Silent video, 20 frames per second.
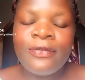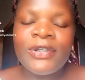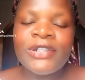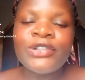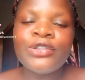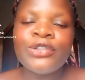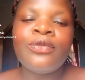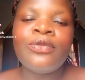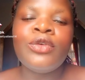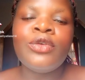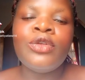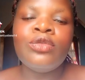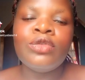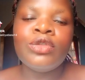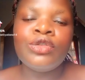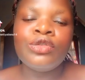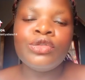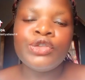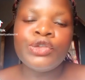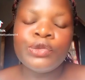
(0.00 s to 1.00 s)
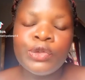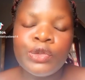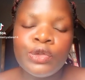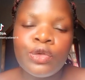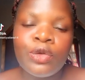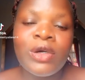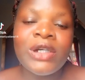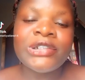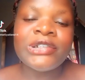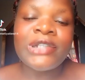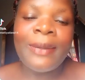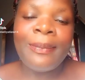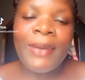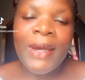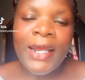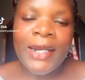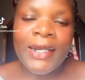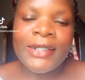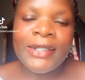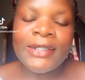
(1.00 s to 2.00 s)
first of all, what you should know as a
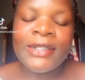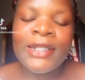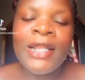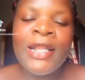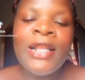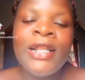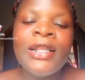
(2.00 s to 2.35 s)
parent,